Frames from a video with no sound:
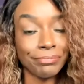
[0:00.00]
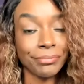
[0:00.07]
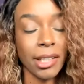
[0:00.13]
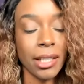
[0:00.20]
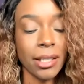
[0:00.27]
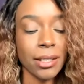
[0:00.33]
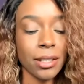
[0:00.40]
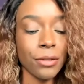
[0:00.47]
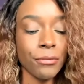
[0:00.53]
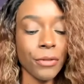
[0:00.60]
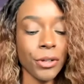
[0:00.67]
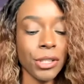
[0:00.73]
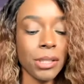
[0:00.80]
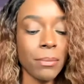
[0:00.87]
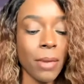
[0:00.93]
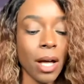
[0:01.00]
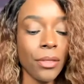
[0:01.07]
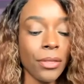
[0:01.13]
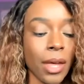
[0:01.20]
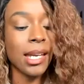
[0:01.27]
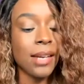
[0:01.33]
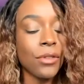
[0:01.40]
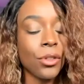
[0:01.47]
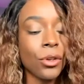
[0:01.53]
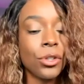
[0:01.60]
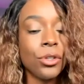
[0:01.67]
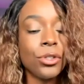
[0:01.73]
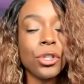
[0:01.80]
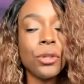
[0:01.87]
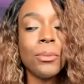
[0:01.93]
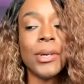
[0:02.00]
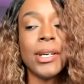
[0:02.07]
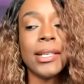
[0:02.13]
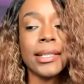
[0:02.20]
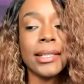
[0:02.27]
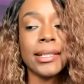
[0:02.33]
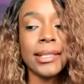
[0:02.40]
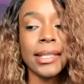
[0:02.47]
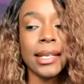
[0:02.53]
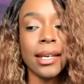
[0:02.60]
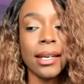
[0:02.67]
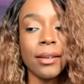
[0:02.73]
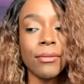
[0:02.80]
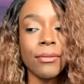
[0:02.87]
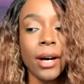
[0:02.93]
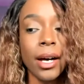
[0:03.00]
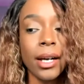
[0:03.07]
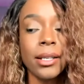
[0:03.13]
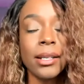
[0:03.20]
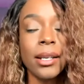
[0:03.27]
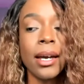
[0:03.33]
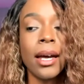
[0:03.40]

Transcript: This is the first month, even though YouTube is a sinking fund.